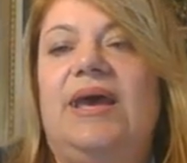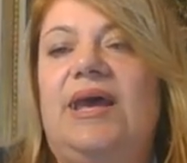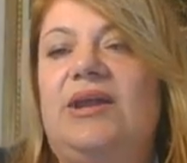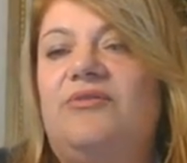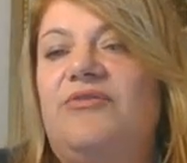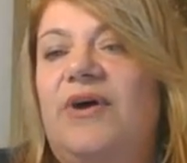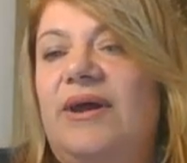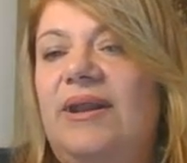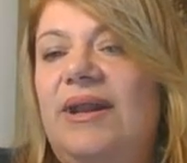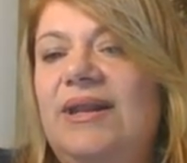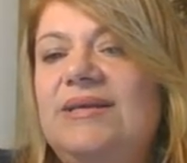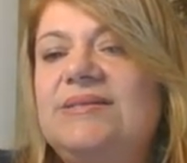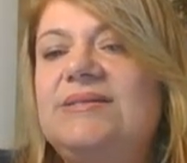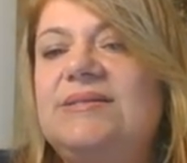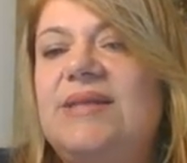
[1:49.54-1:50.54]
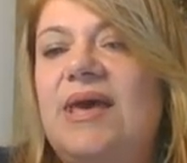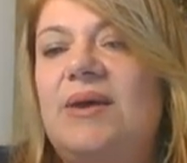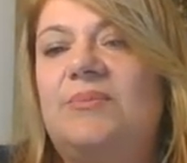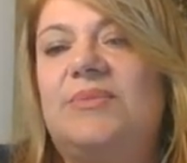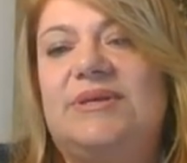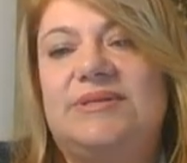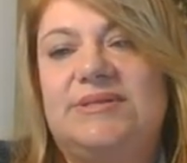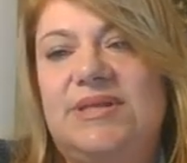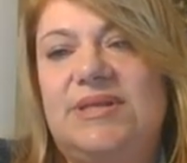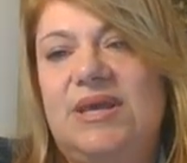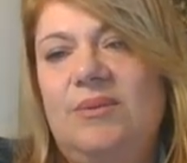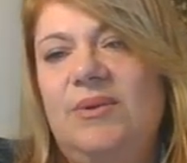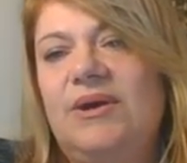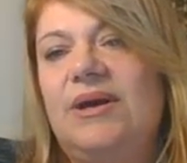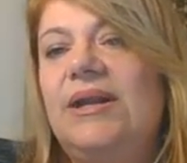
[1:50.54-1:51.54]
And finally, STEM and
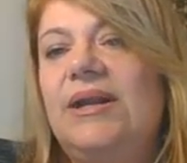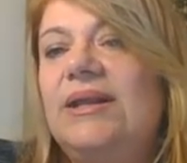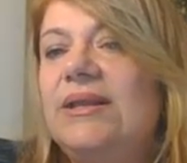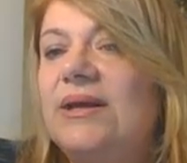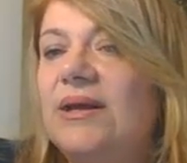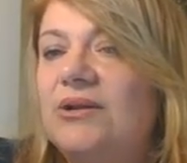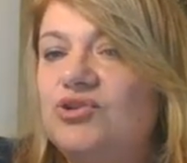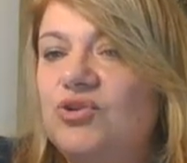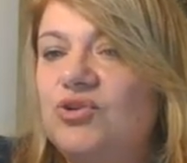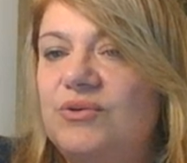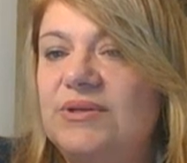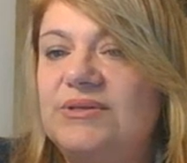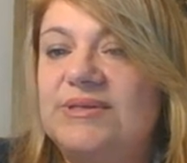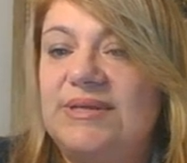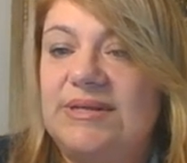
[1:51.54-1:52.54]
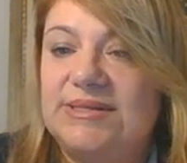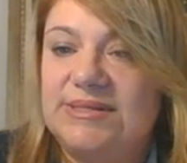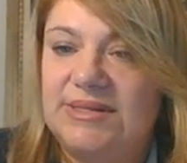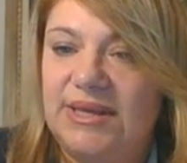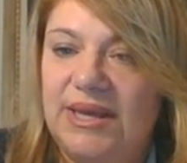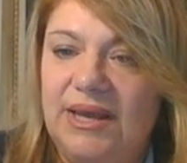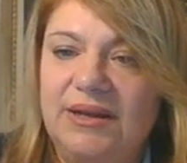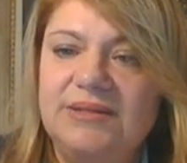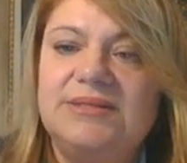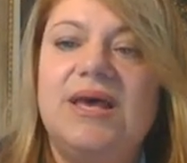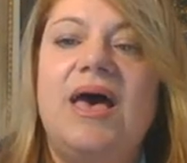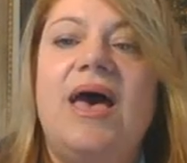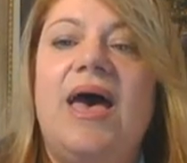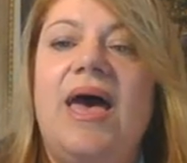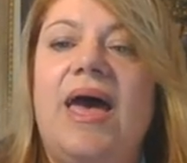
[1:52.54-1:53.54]
STEAM, critical sorters in skills,
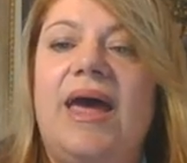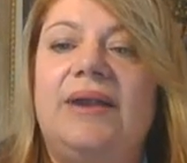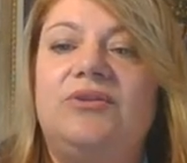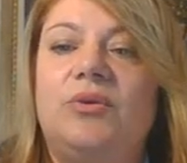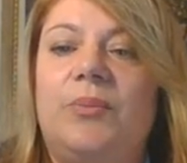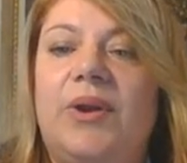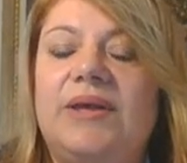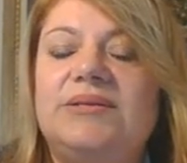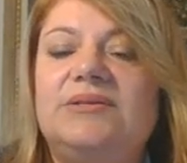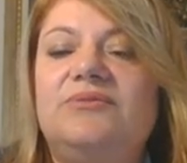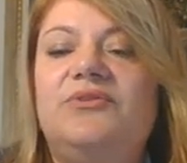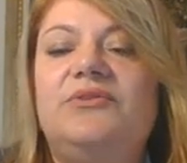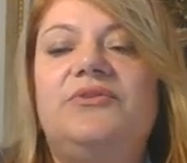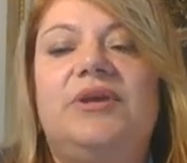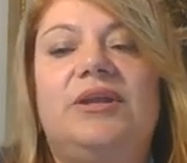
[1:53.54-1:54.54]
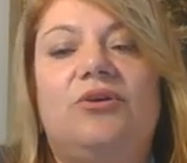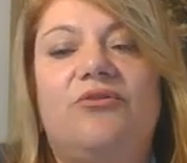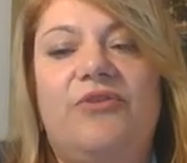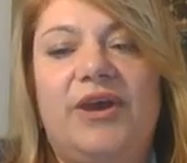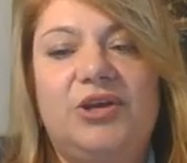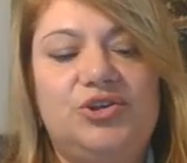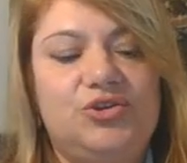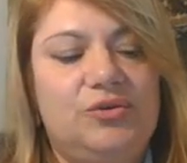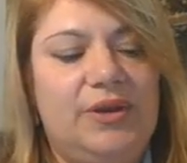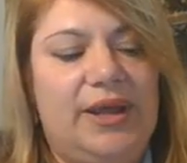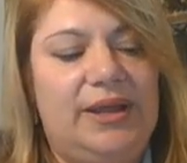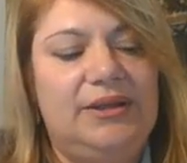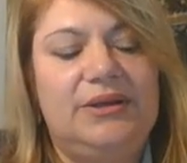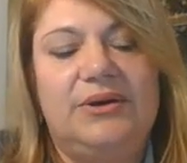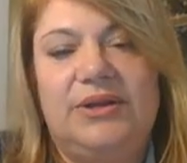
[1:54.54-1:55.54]
entrepreneurship, innovation,
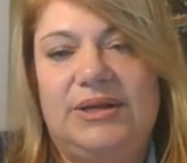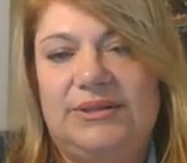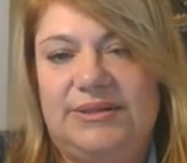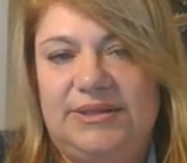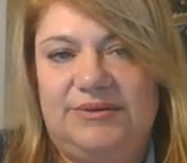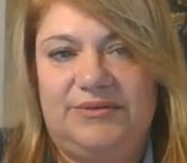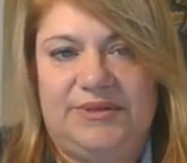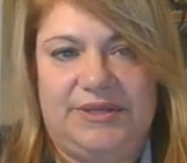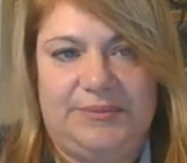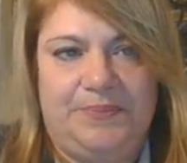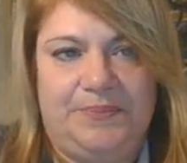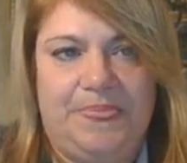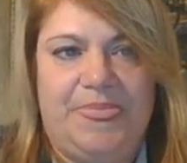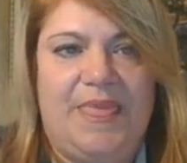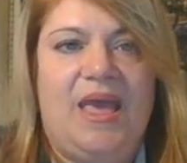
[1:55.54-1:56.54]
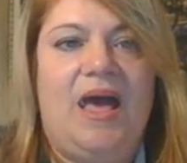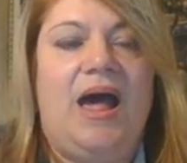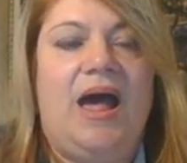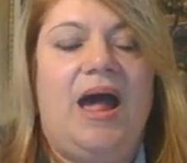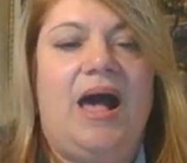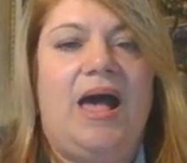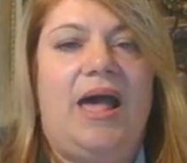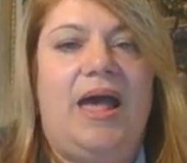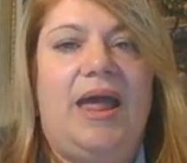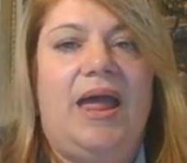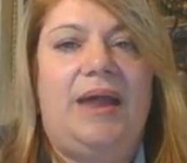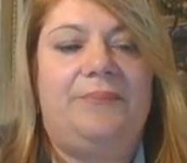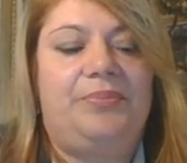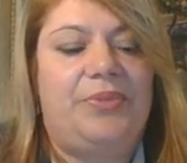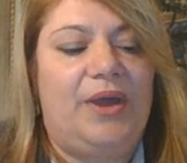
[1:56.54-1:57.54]
and creativity.
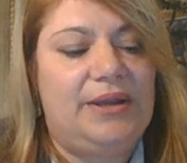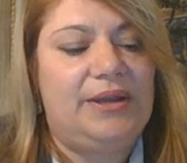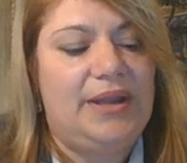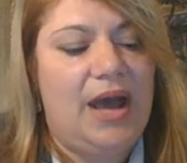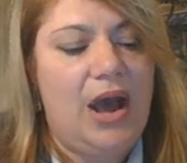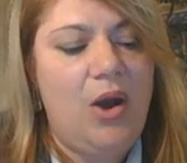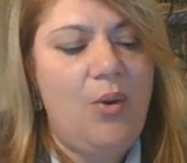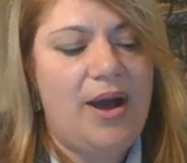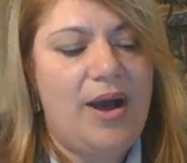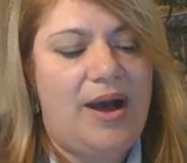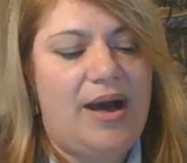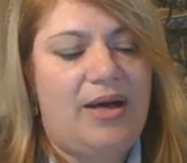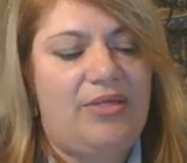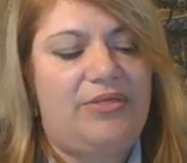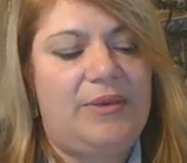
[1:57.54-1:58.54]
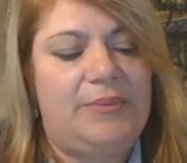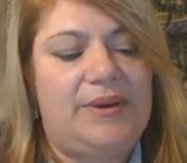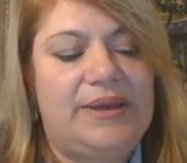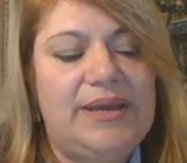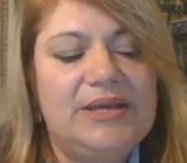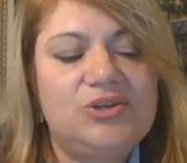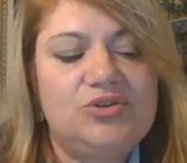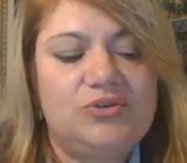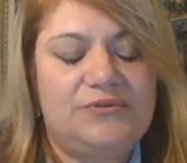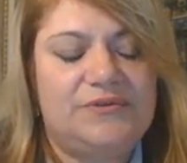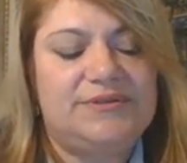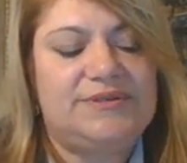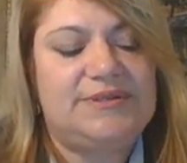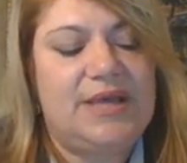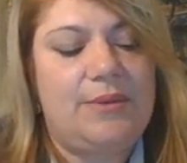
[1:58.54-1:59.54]
Now, the application
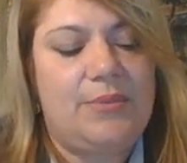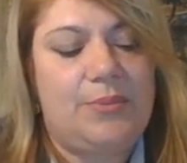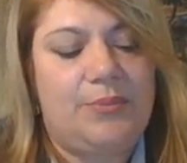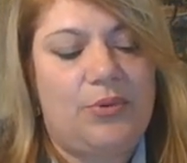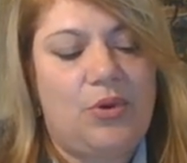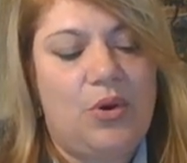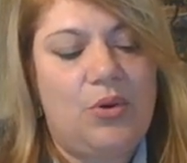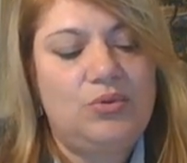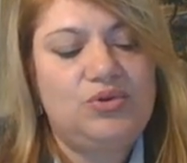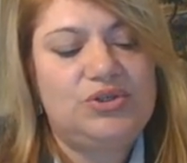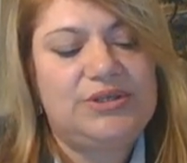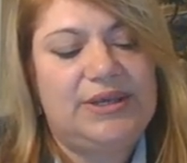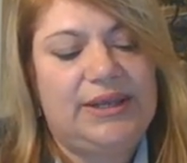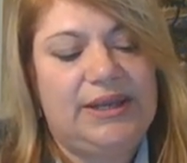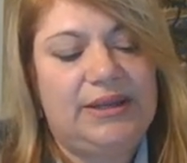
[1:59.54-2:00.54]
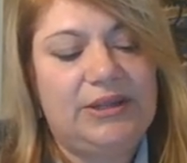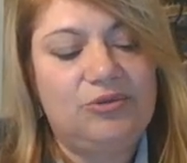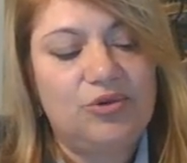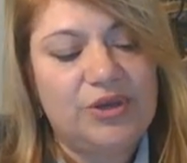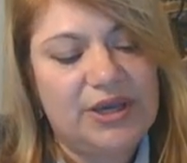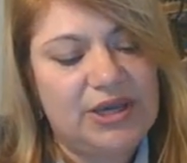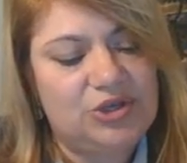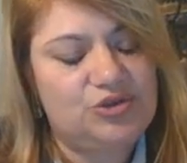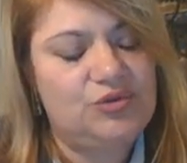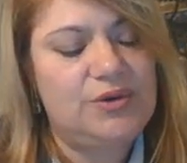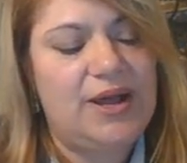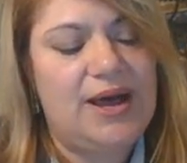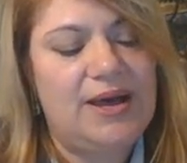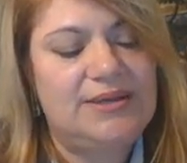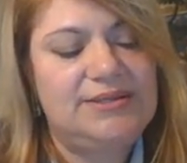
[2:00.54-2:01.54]
of the STEM approach in
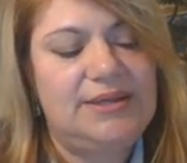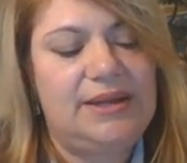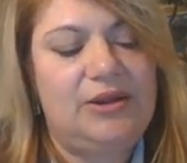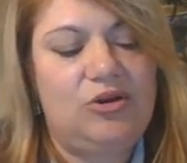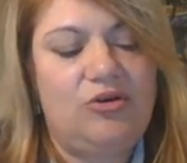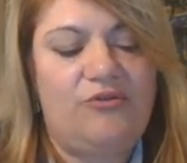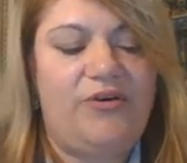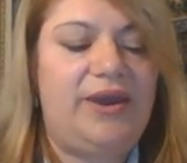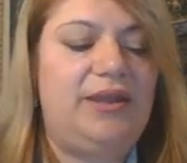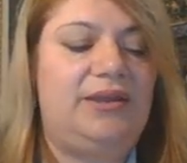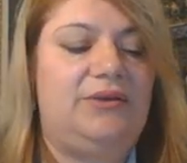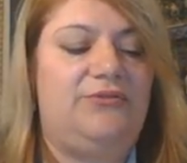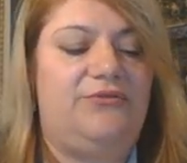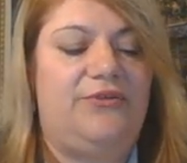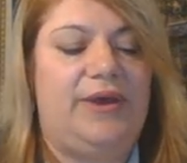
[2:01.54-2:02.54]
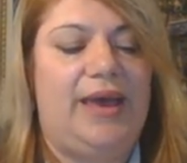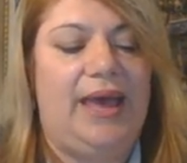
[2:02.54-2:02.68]
education as an innovative